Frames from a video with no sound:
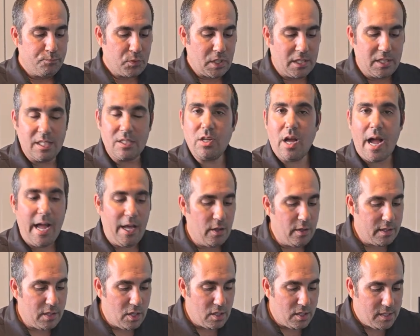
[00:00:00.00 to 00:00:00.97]
The
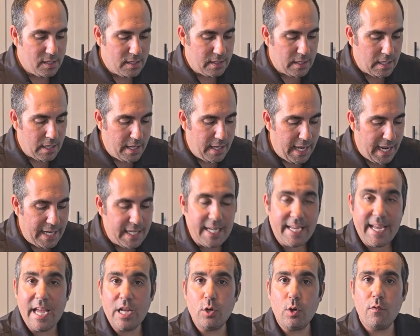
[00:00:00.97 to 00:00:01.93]
dial, the
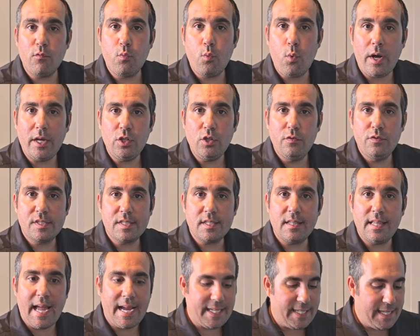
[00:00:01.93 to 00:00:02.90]
indicator of what you've
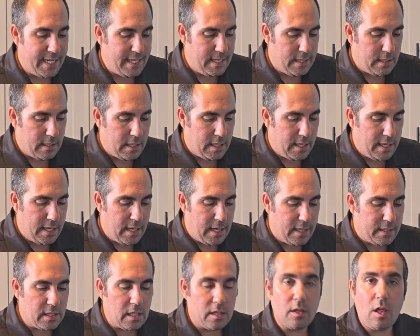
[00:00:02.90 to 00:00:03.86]
selected,
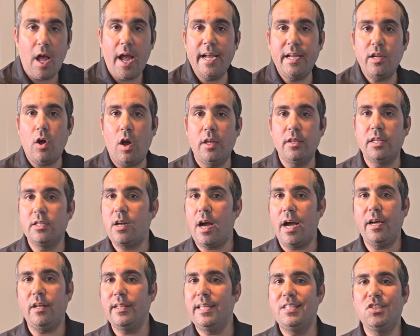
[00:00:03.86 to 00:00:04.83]
the line on the
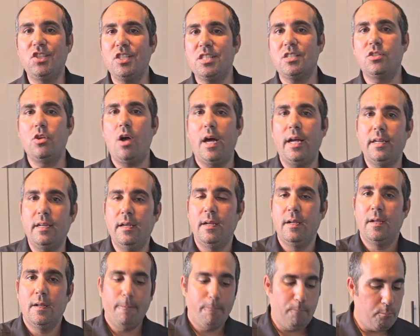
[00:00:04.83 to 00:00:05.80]
dial is just not,
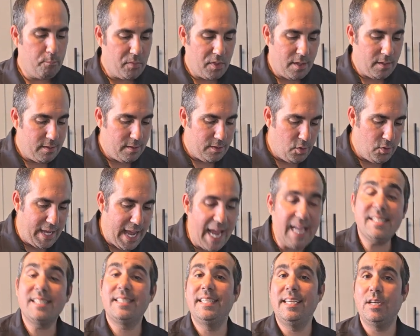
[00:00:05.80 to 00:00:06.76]
you
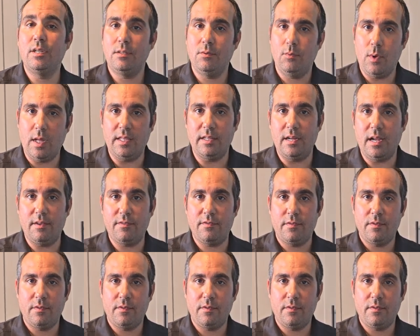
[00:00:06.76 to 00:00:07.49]
can't see it well enough.